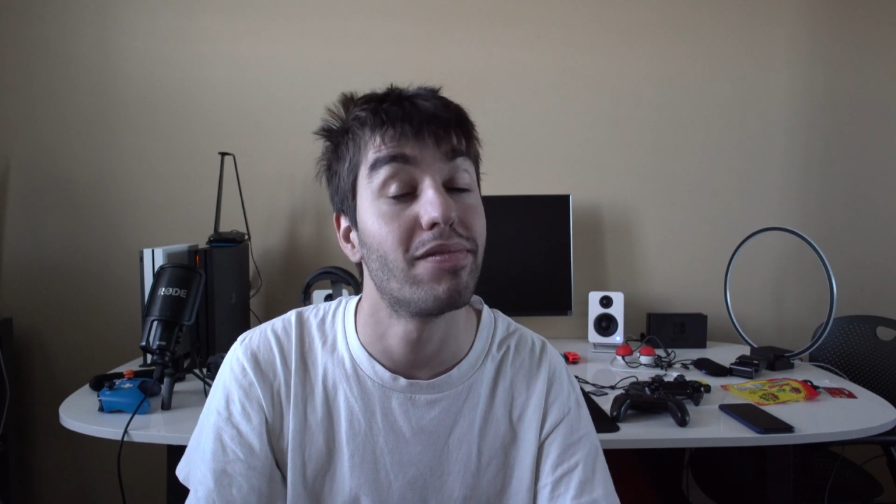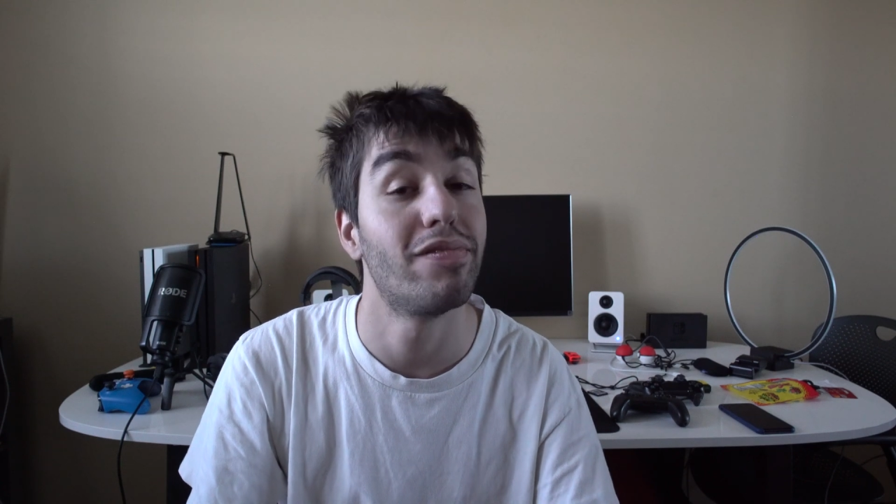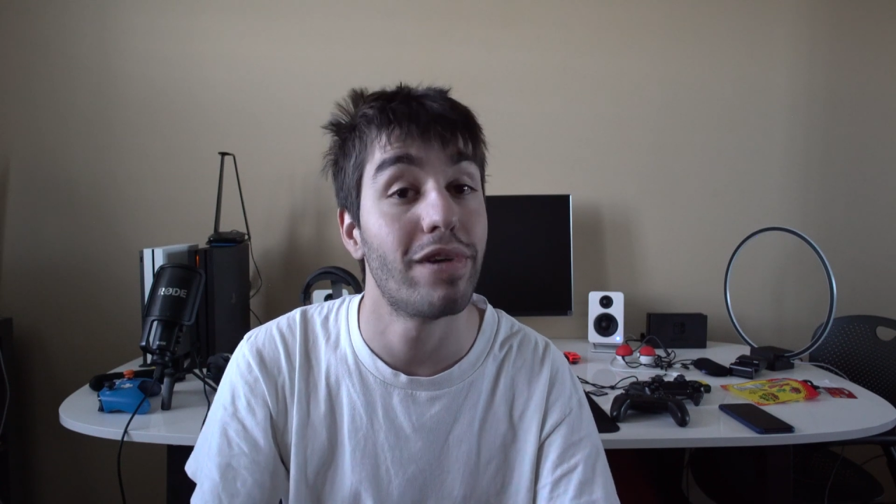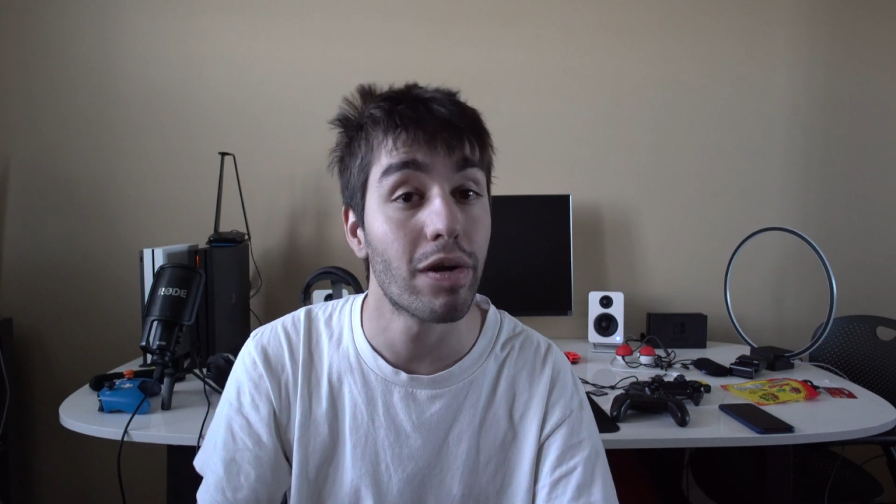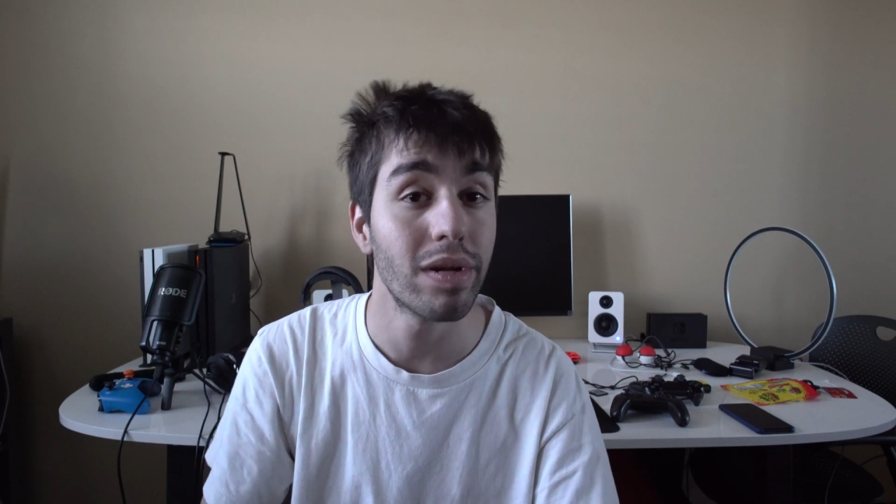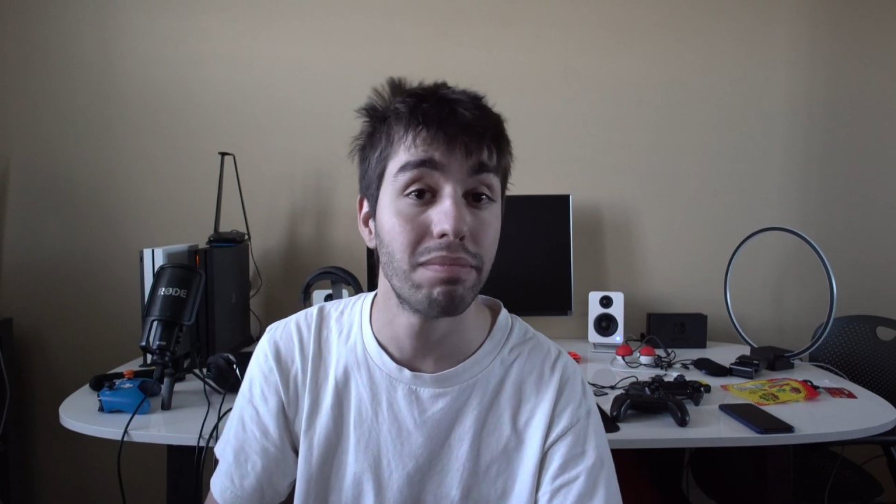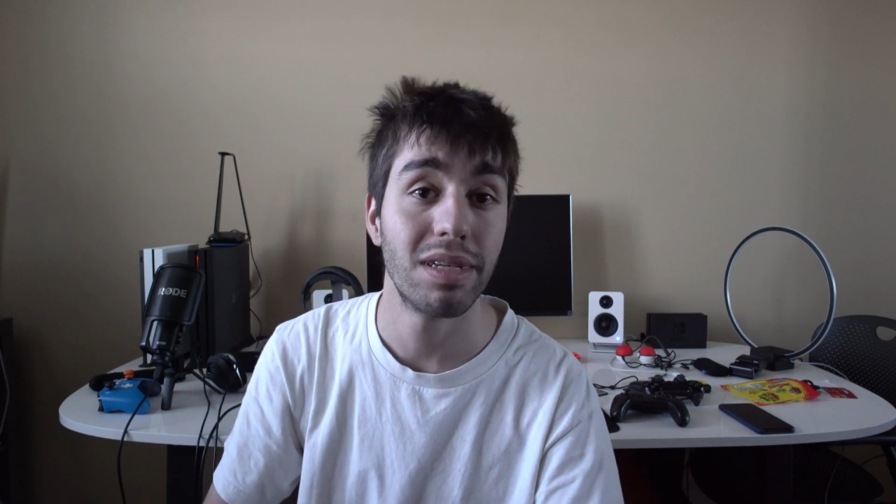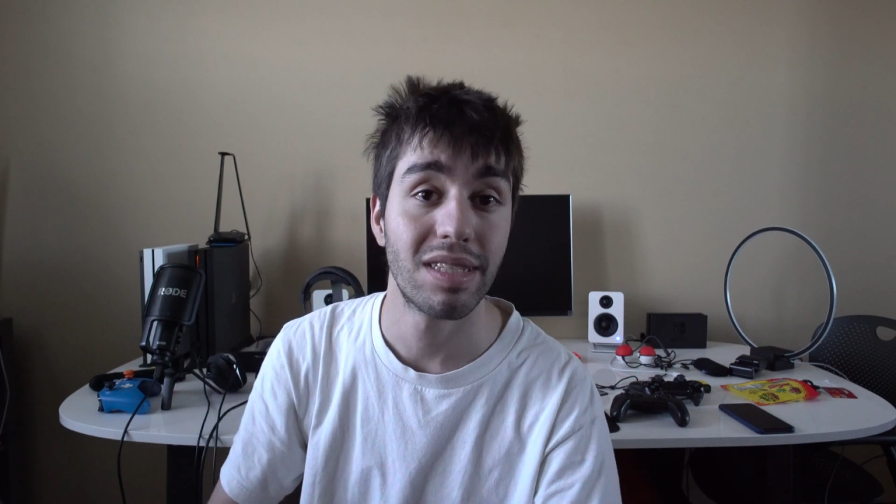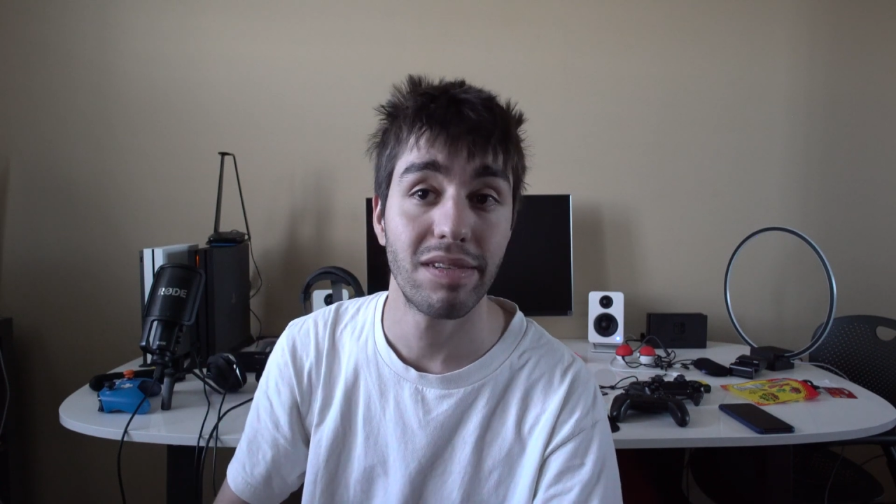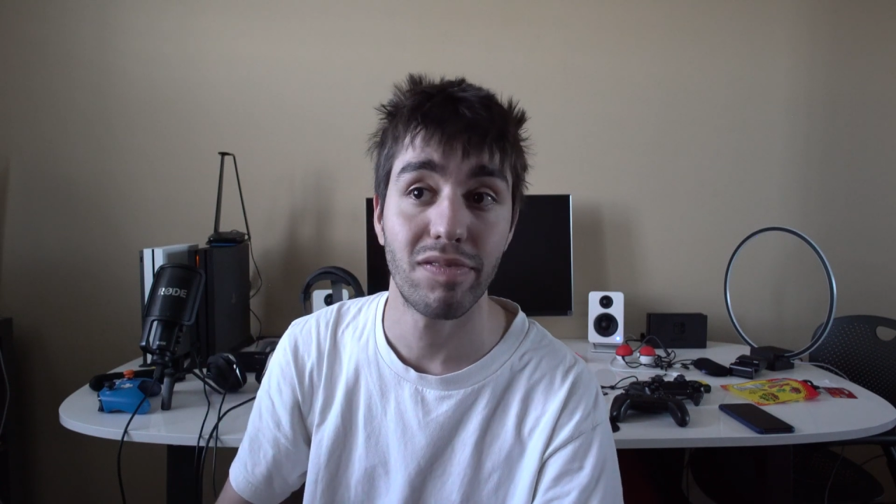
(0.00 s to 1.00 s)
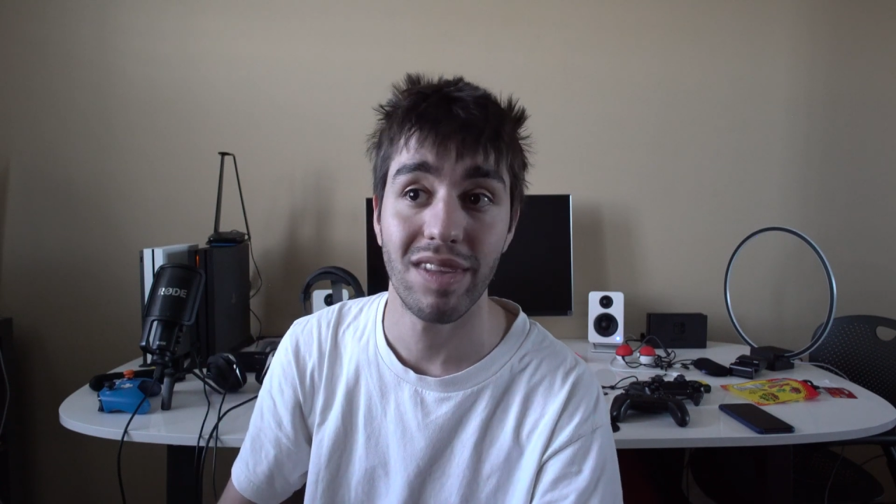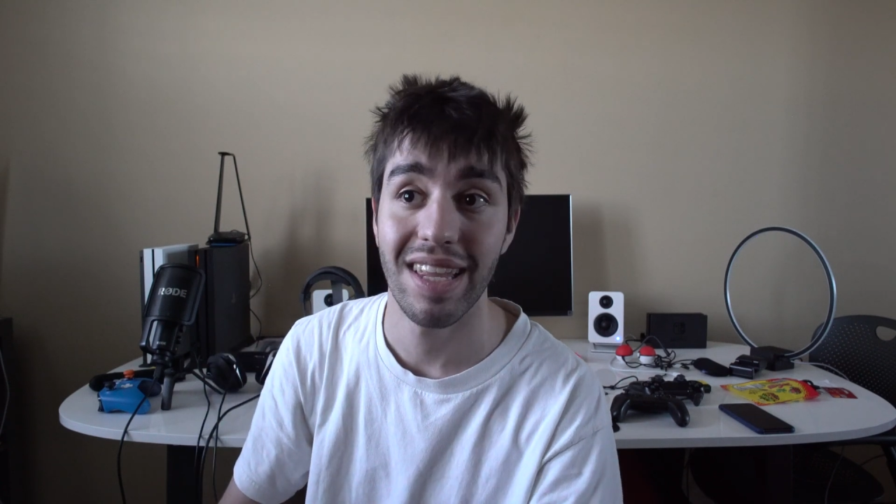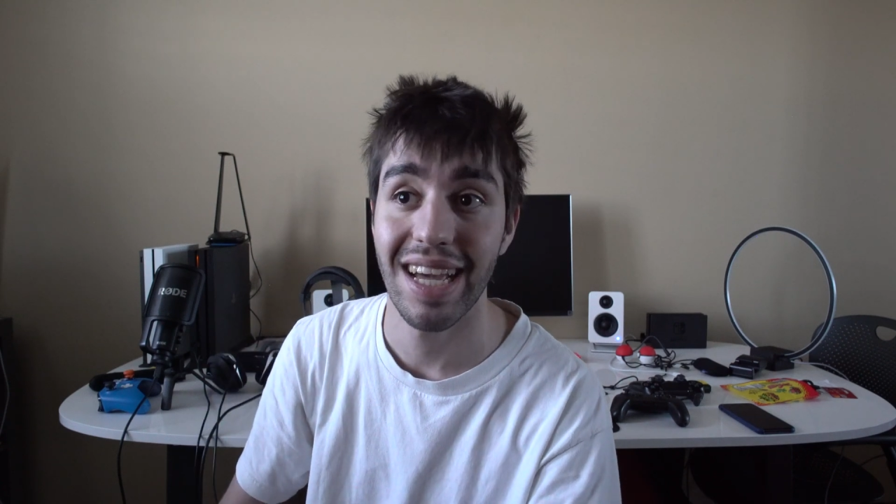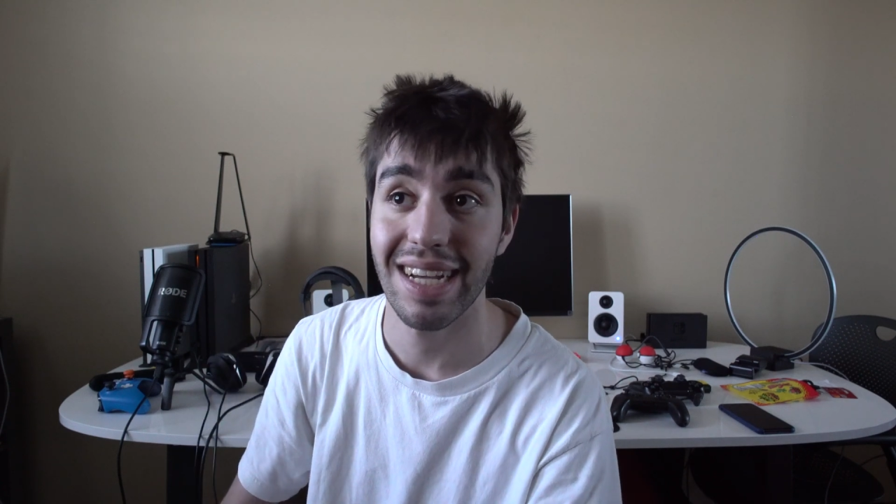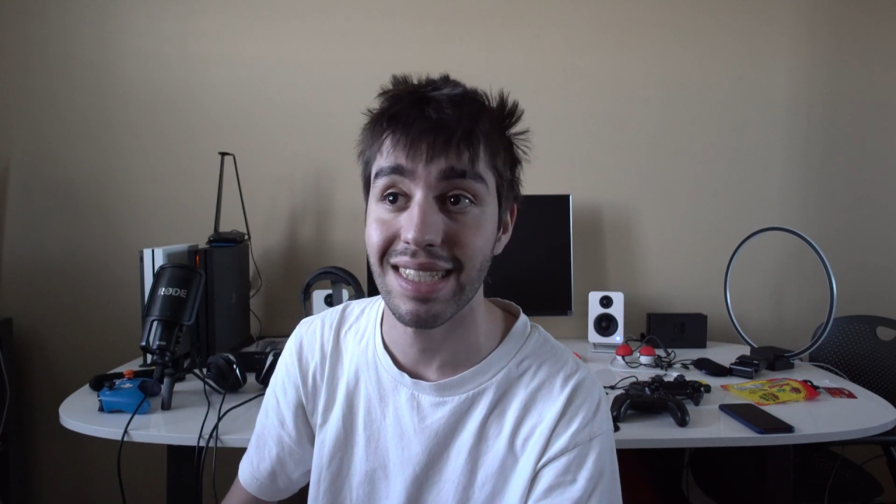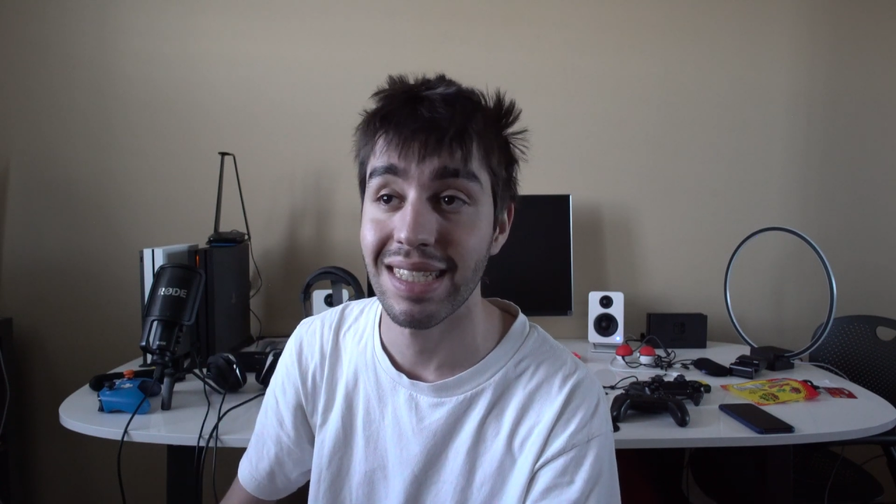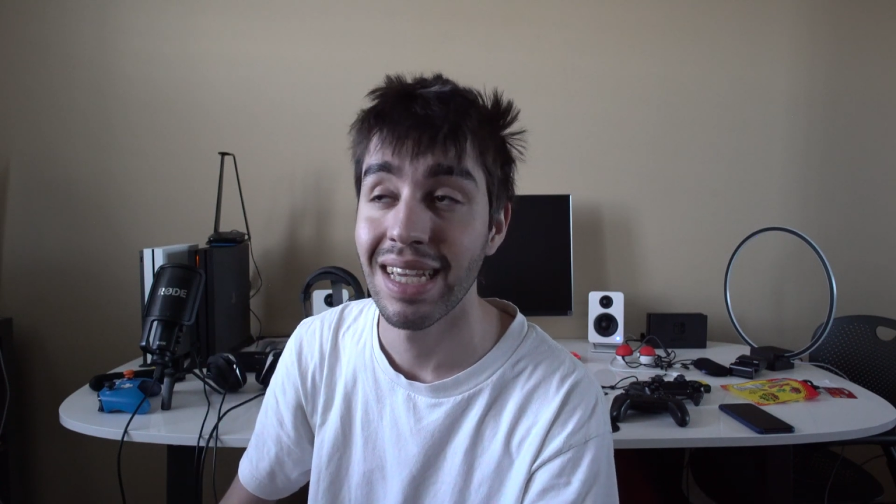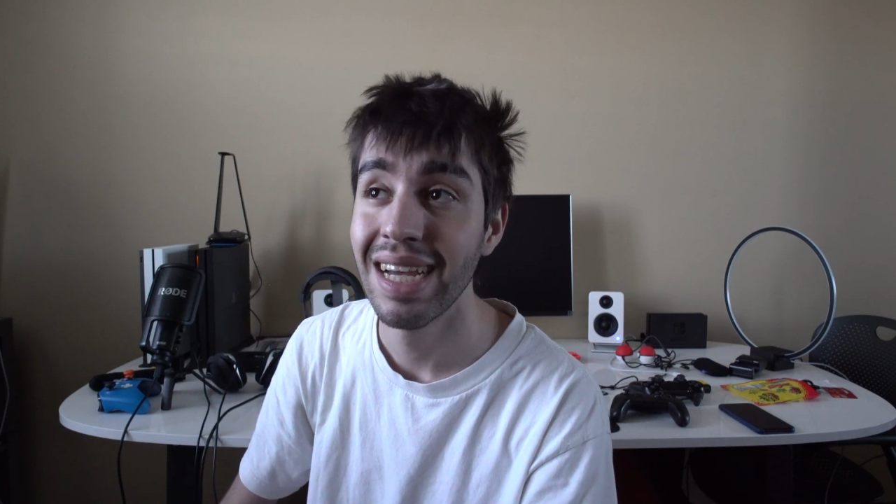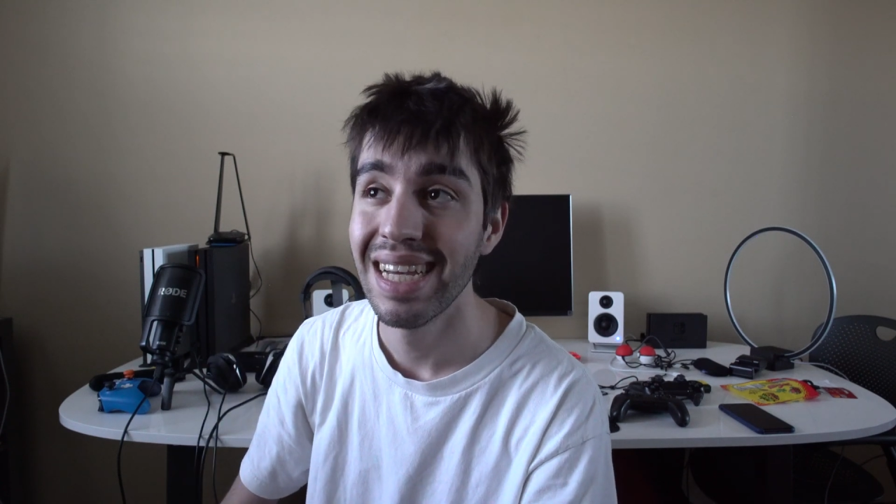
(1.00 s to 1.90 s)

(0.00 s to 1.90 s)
very busy for the next